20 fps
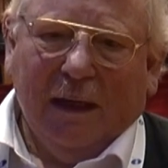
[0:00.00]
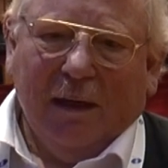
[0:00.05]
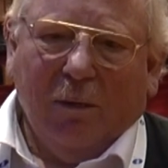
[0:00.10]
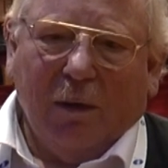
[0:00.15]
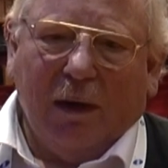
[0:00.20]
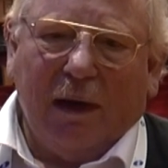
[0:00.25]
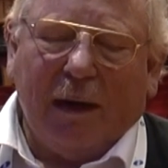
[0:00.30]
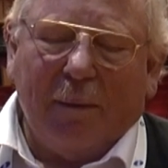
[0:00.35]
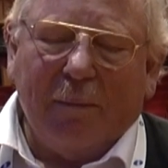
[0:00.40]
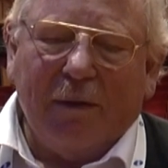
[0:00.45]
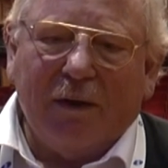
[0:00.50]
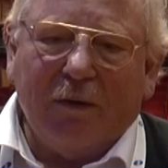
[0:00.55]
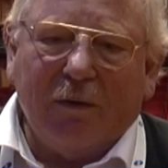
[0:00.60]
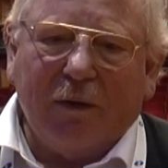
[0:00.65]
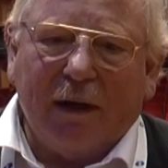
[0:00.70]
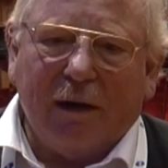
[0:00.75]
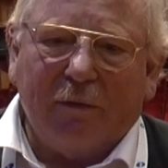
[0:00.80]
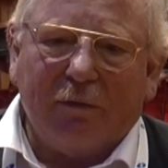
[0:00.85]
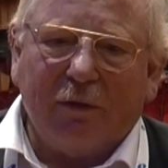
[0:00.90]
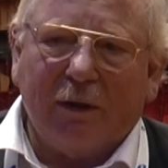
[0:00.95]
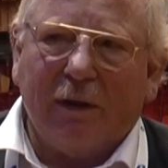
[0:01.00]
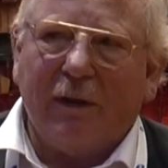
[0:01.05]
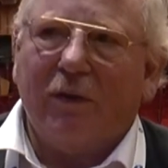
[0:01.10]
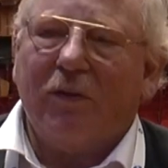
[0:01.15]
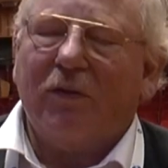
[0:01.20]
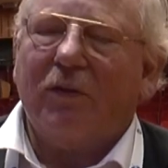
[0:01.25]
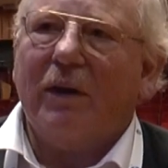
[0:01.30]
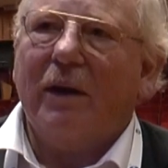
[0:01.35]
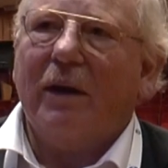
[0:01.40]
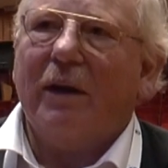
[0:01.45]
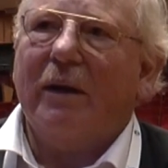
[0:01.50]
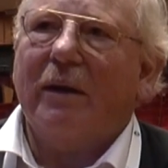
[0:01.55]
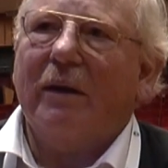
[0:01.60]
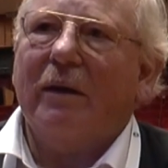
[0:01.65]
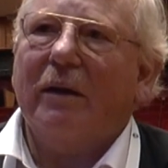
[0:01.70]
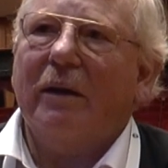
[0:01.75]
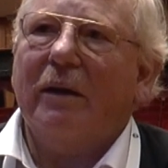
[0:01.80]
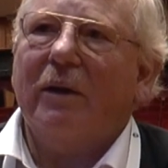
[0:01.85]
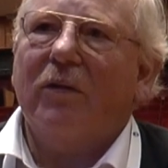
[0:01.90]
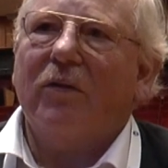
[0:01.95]
Well, I mean, you have to understand,
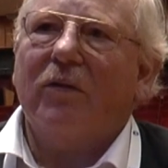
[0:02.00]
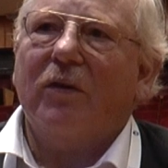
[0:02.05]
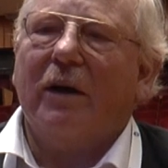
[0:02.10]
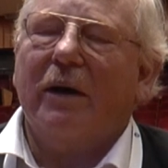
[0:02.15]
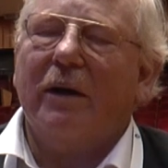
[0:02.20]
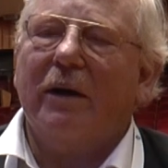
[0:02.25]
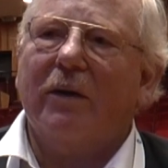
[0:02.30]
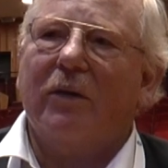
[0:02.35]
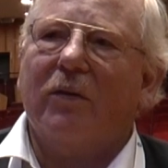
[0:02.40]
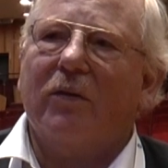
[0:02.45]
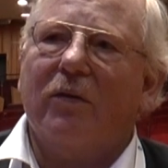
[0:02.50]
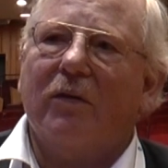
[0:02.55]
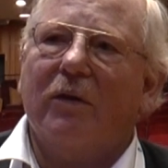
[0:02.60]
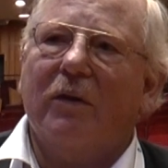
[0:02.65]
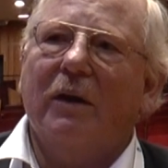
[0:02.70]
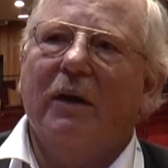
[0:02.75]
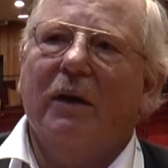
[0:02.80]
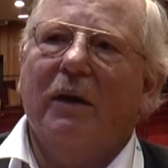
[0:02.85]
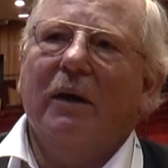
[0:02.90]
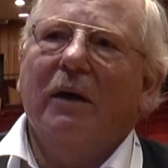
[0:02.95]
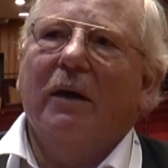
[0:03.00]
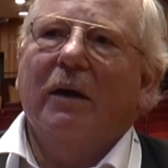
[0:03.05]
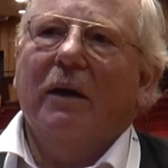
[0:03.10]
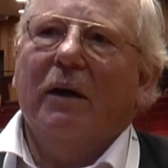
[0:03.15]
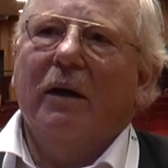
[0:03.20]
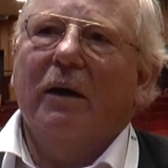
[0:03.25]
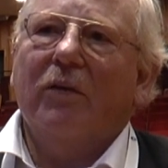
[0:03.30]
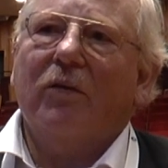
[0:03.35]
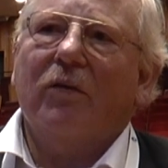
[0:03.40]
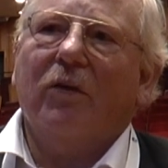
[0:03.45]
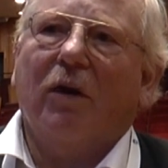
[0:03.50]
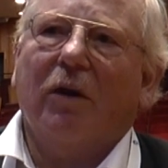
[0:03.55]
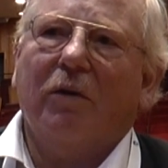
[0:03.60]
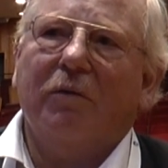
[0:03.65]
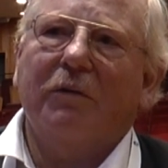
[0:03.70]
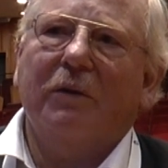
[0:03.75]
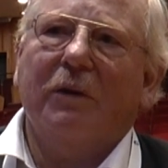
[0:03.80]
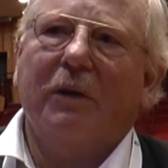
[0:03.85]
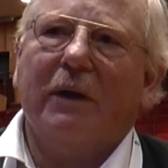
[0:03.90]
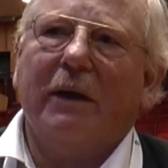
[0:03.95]
in science, it's
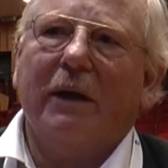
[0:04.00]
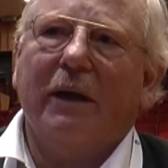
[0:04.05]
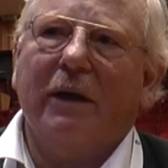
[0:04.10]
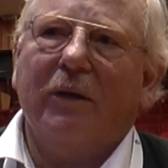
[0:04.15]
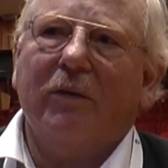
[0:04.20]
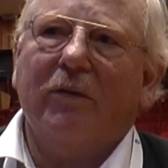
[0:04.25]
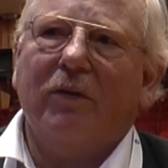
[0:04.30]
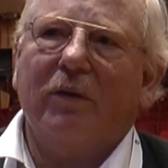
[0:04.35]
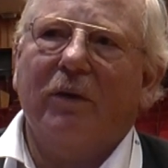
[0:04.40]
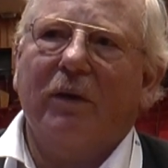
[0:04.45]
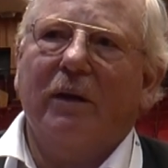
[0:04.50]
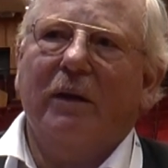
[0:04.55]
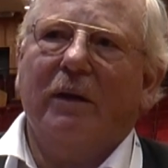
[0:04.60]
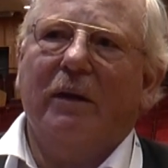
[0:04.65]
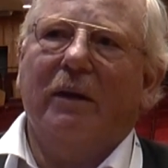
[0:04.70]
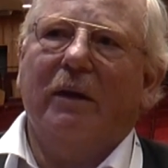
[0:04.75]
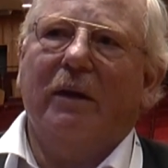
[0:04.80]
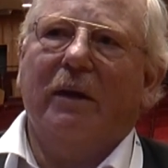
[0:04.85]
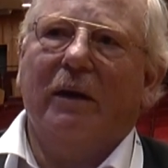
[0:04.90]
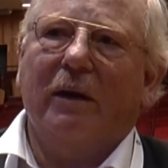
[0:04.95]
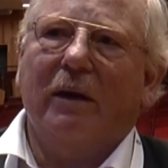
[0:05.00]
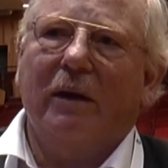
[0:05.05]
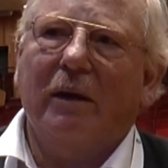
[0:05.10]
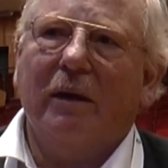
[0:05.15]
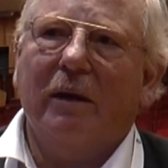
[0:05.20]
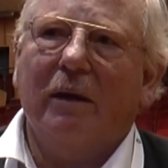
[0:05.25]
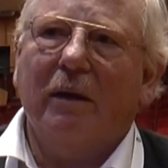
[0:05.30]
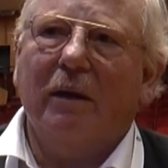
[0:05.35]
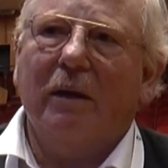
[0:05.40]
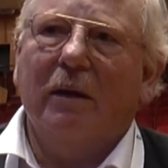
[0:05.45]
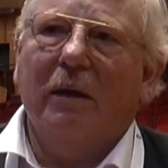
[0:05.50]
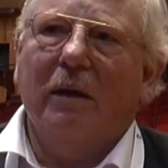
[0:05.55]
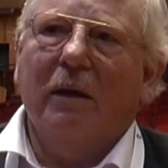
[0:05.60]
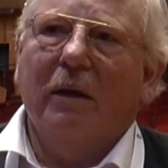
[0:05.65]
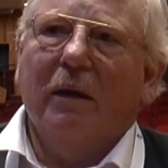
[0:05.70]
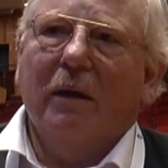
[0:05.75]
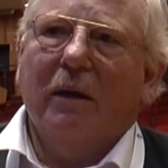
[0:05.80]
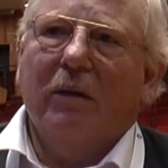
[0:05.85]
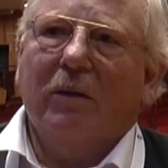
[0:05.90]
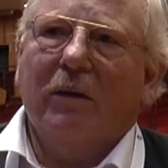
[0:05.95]
often the case in the
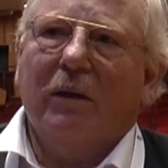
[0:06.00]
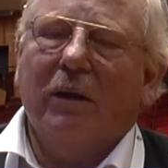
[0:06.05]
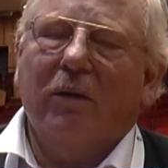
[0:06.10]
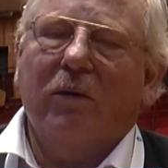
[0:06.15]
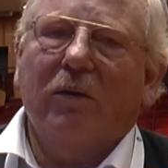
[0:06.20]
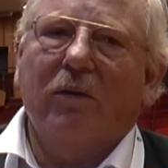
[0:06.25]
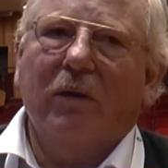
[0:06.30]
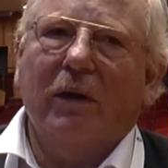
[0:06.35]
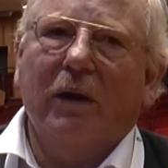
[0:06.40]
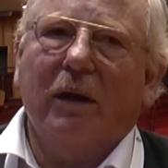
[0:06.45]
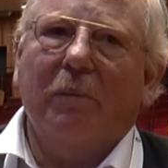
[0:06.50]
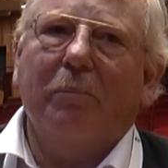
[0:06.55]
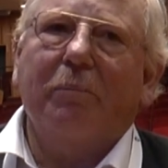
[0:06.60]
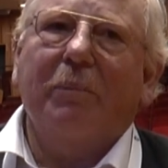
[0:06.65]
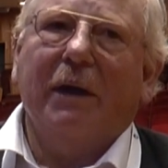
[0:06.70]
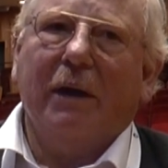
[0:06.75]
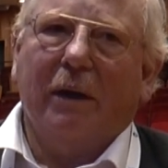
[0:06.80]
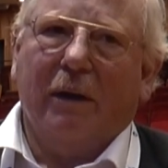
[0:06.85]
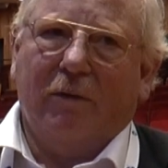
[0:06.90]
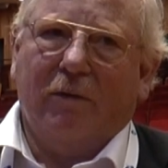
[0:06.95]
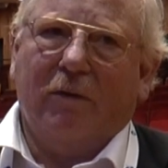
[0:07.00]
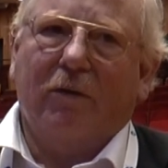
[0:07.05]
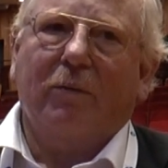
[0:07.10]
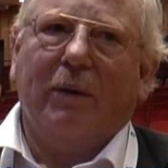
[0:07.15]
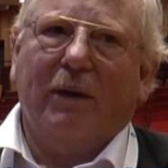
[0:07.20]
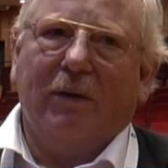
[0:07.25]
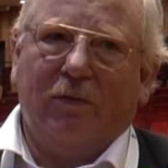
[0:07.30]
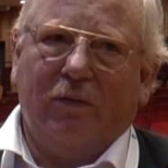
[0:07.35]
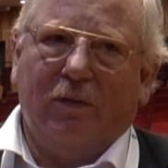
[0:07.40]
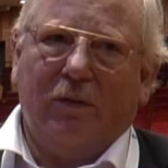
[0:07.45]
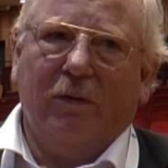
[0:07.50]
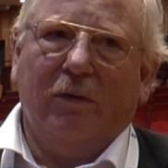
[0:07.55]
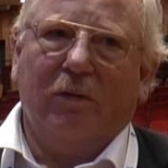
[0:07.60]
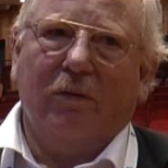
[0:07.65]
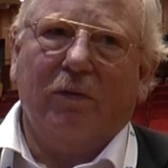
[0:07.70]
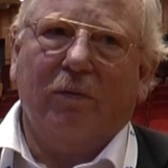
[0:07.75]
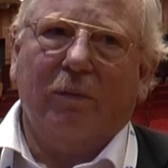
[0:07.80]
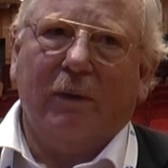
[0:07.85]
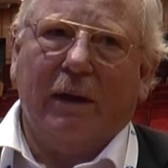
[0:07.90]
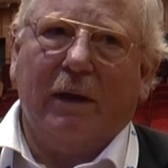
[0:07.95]
real big
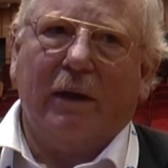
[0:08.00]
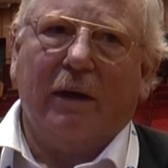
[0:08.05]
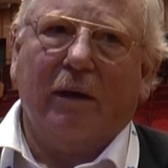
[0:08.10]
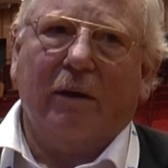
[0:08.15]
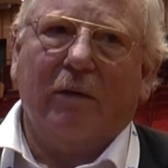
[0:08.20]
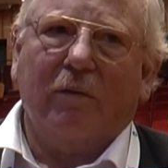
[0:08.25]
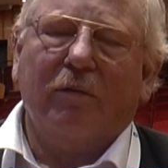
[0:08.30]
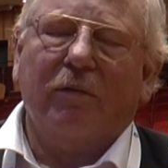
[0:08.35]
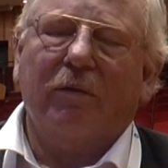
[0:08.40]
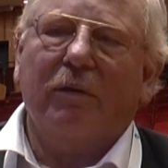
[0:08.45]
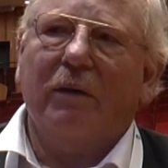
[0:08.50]
questions we have,